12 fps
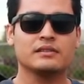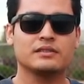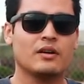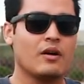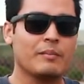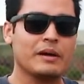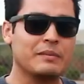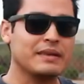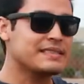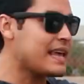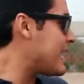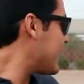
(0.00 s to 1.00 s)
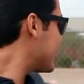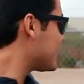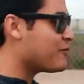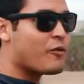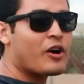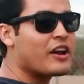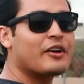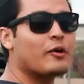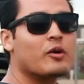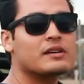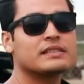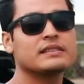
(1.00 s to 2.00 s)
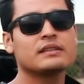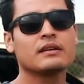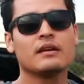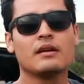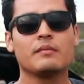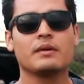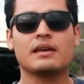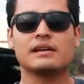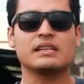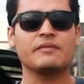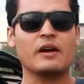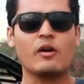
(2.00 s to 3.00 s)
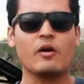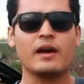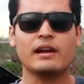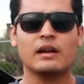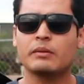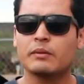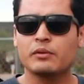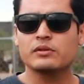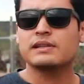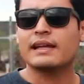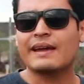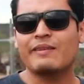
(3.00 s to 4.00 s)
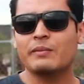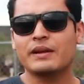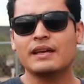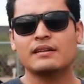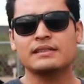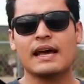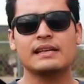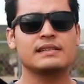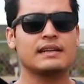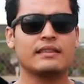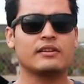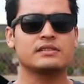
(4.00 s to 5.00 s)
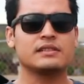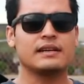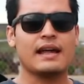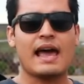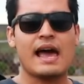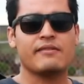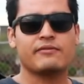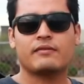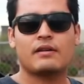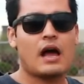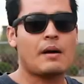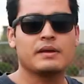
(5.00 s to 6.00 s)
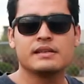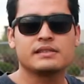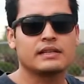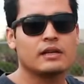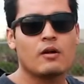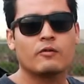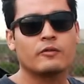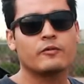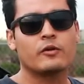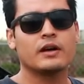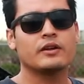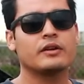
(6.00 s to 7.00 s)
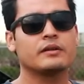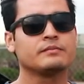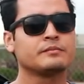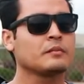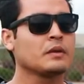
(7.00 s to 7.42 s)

So I'm going to be saying it's 400 horses, because if I go ahead and up the boost like everybody else has it at 13 and a half, I'm easily over 400.